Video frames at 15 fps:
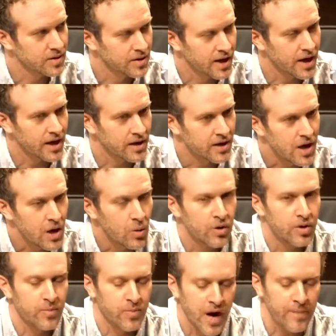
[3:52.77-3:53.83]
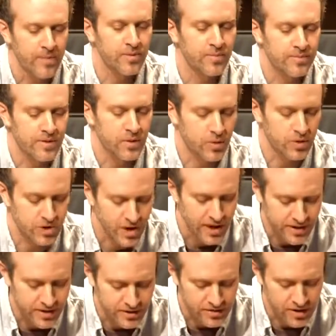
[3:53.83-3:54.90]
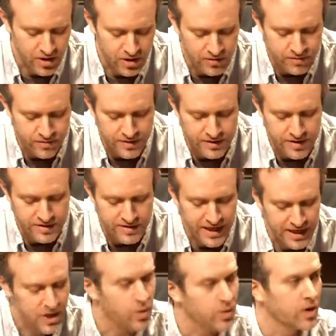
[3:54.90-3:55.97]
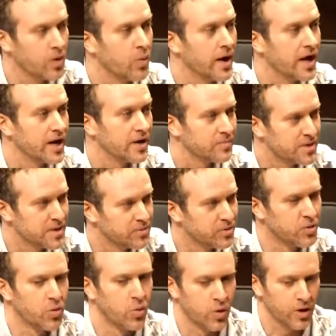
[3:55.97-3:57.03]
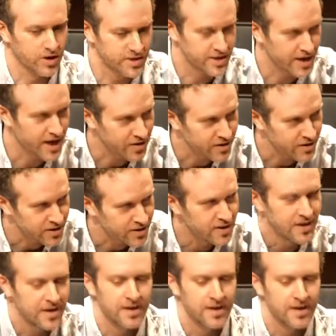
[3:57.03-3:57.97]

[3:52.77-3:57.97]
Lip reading: Yeah. Well, the problem that we're trying to solve is not going away. People work together.